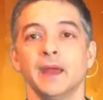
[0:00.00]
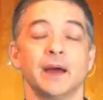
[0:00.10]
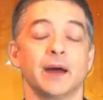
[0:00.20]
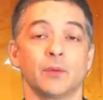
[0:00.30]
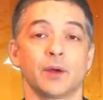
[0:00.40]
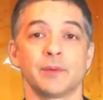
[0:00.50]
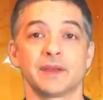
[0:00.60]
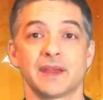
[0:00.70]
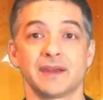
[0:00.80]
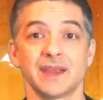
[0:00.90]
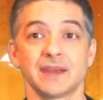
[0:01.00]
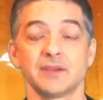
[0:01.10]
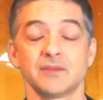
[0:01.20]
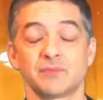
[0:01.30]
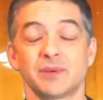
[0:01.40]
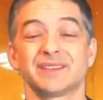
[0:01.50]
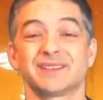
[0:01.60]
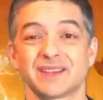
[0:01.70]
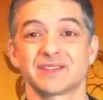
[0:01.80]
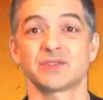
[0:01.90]
I don't want to make that negative,
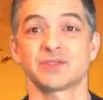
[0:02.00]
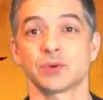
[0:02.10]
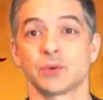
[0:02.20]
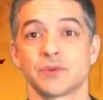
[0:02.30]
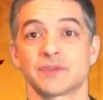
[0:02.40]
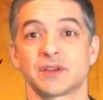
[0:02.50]
but that's the truth.